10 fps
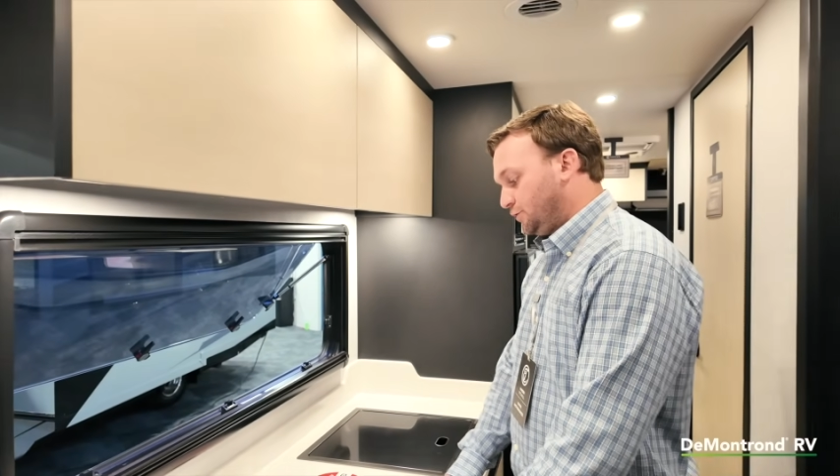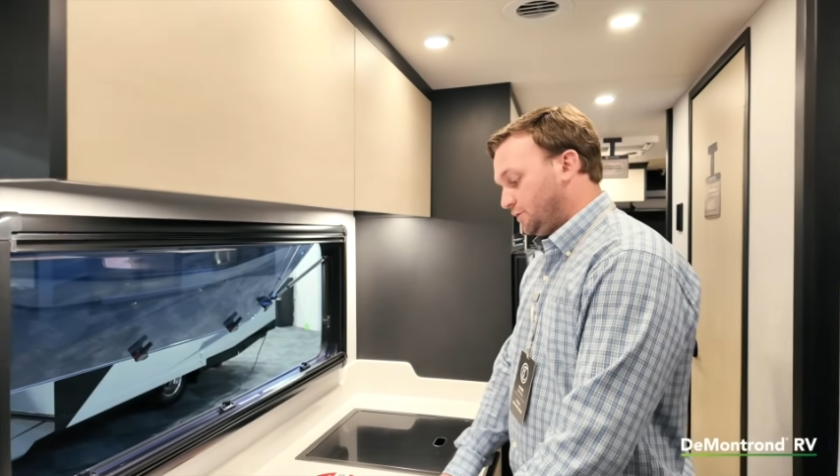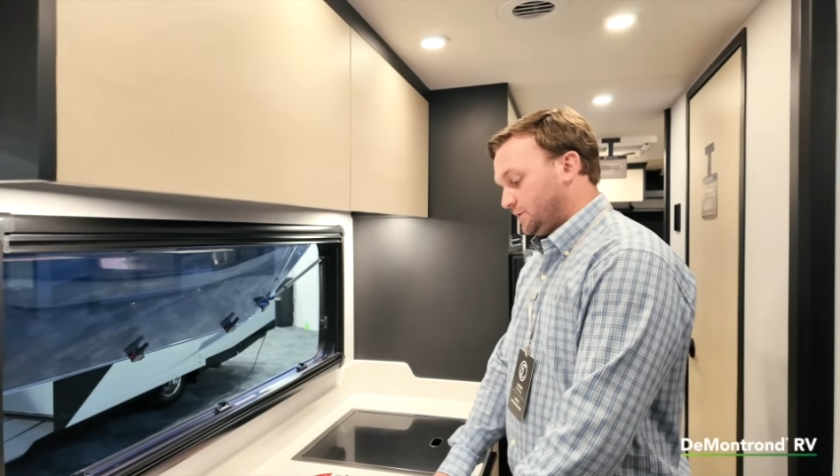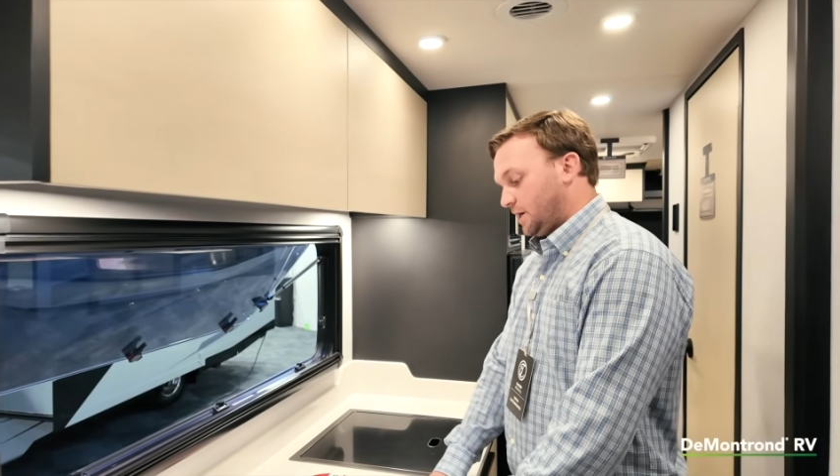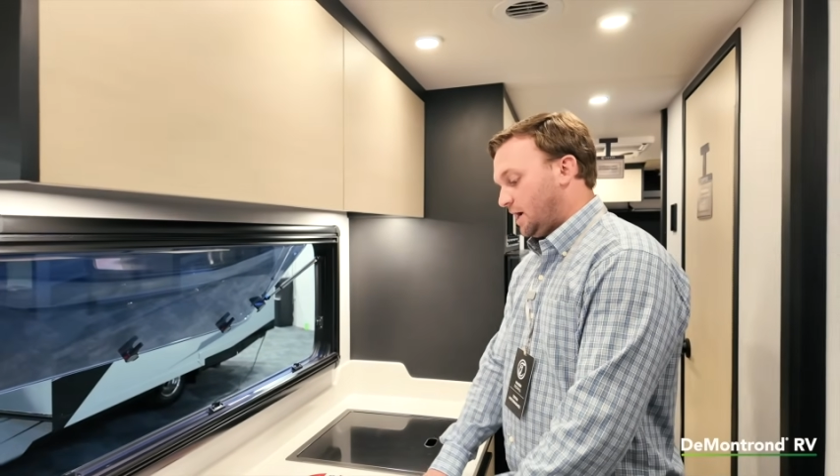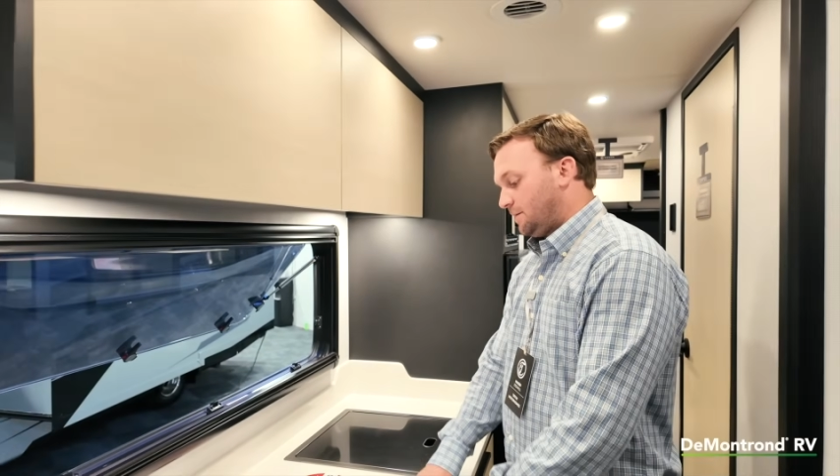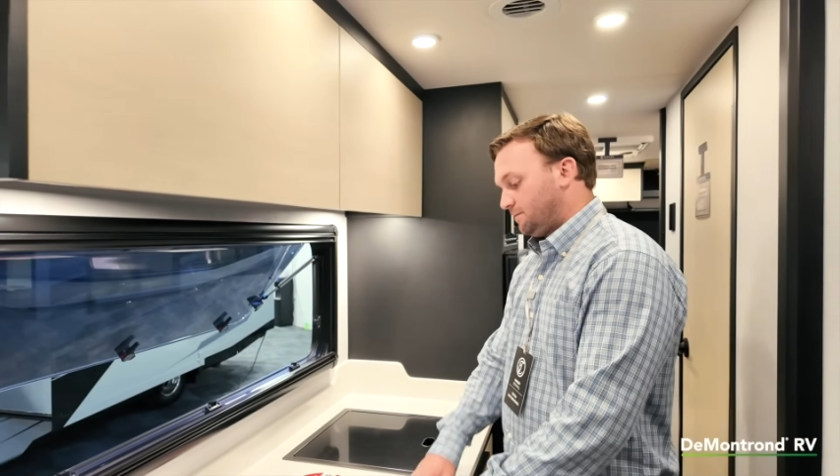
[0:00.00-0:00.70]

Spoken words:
to the top.